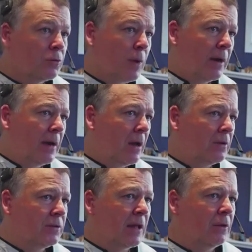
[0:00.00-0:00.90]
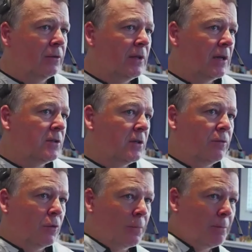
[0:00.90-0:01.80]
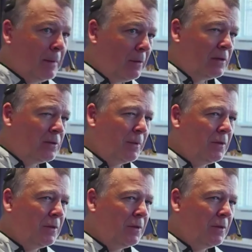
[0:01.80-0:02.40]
Because right now CycloneDX does vulnerabilities,